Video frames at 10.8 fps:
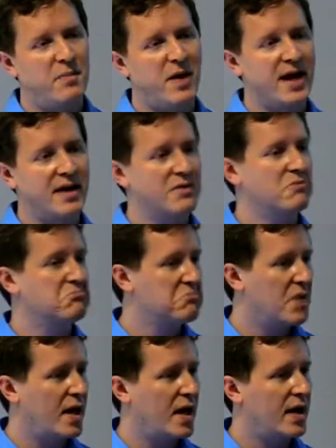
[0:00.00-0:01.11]
by
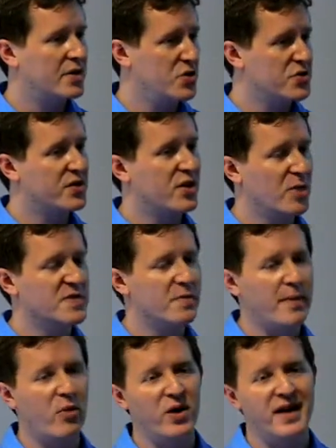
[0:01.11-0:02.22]
uh, usually groups of
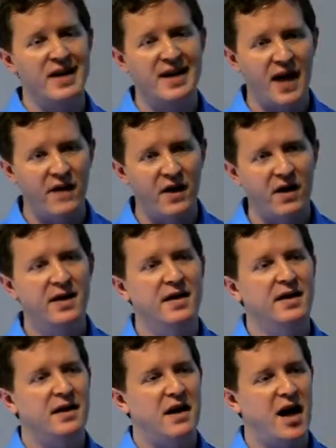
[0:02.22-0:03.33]
people working together,
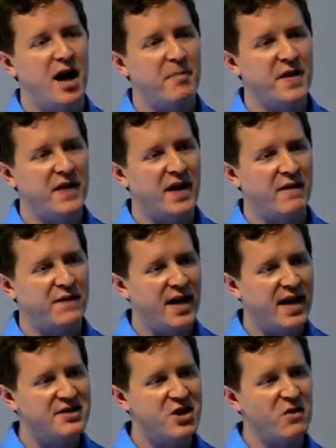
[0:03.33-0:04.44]
um, and that if
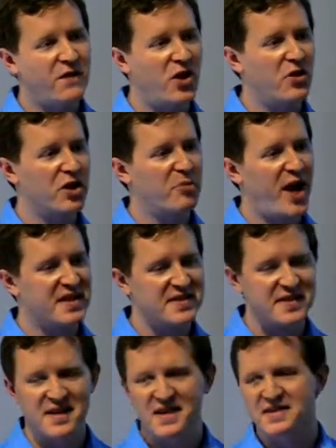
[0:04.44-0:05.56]
they don't follow good
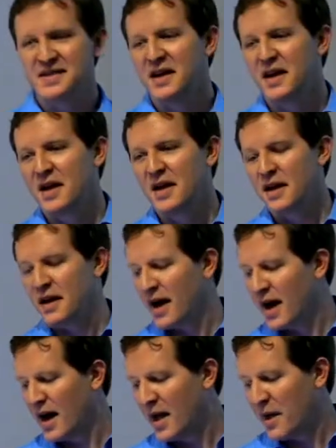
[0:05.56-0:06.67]
practices,
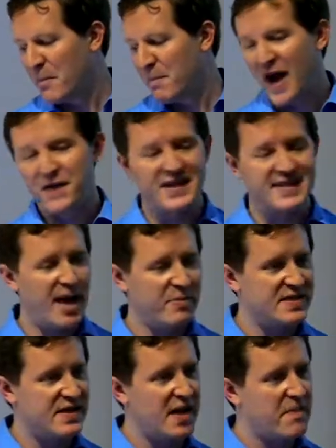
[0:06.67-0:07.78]
uh, bad things
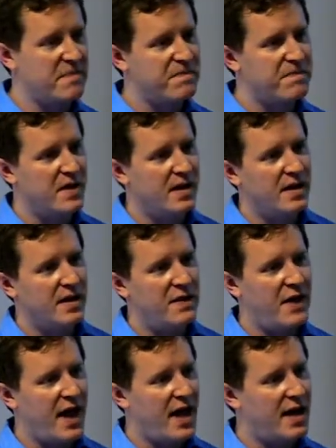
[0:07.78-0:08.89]
happen to them,
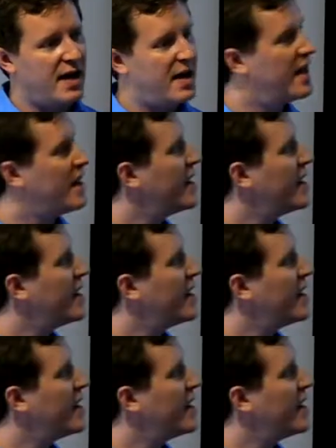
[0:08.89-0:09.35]
then